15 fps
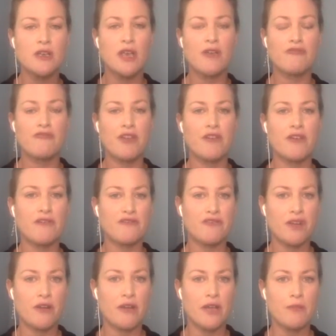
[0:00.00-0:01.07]
a very,
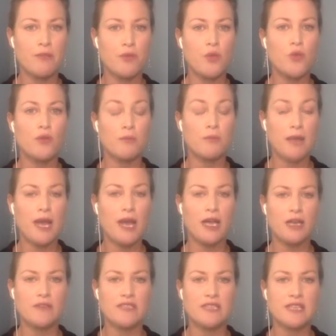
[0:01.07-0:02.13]
very important part part
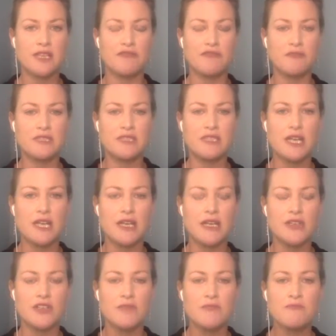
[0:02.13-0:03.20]
of selling from
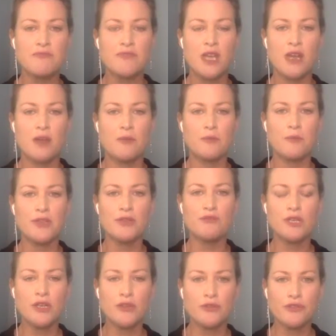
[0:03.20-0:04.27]
stage. Um, but the
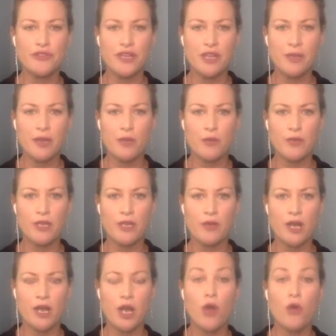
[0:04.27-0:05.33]
really cool thing about when you
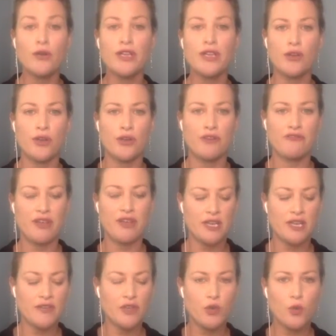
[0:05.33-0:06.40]
are holding your own event,
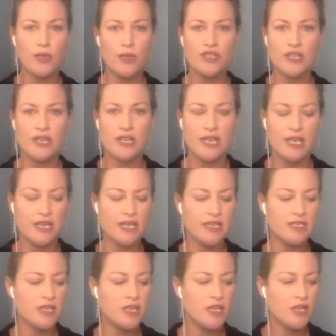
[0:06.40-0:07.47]
the other question I get
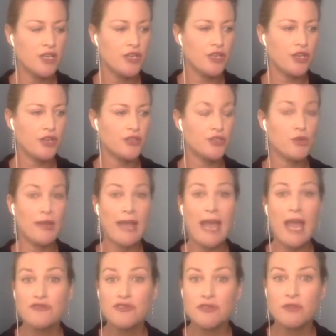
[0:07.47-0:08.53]
is, you know, do I
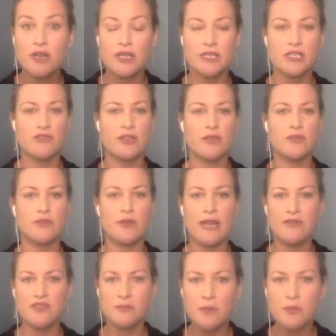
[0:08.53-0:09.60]
have to write a script? Do I
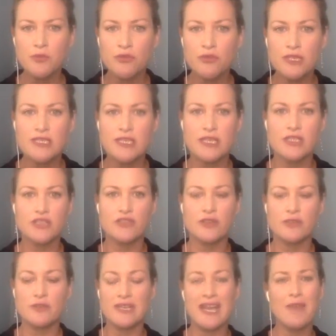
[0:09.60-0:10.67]
have to memorize that
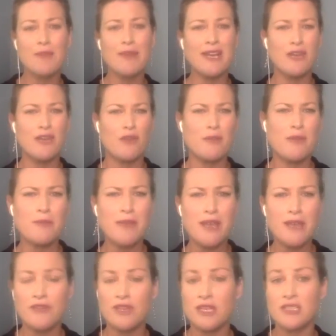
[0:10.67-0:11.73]
script? And how am I going to remember
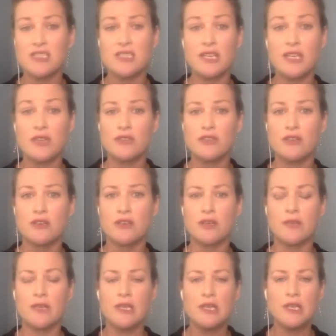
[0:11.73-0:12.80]
everything and stay on time?
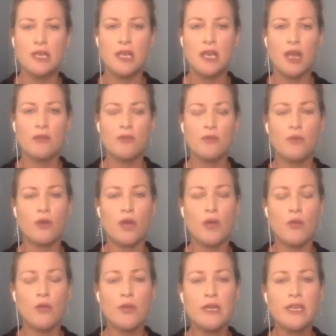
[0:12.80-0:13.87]
Um, I
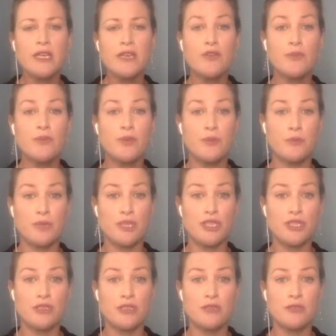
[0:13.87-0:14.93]
want to give you
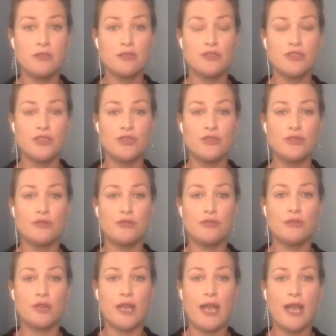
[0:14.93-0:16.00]
permission to
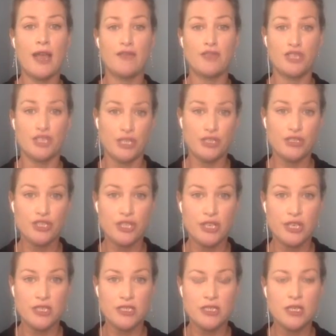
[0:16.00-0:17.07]
have a cheat
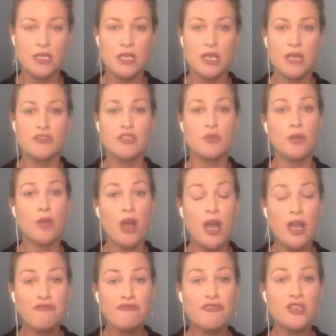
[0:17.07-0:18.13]
sheet. And so when
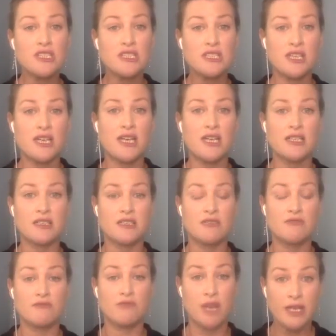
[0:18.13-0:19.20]
I first started
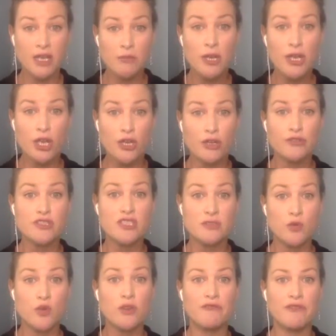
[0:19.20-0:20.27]
running my own
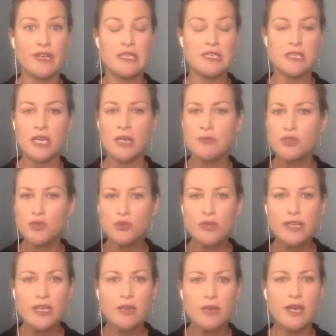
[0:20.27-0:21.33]
small events, and I'm
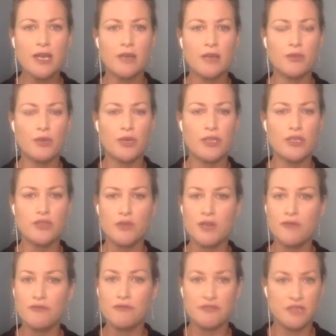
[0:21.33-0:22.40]
talking about putting 12
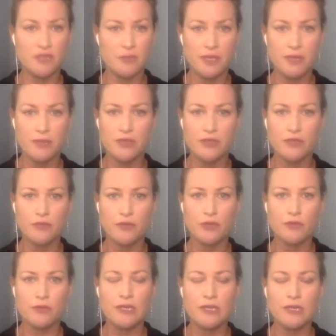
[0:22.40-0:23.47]
or 15 people in the room,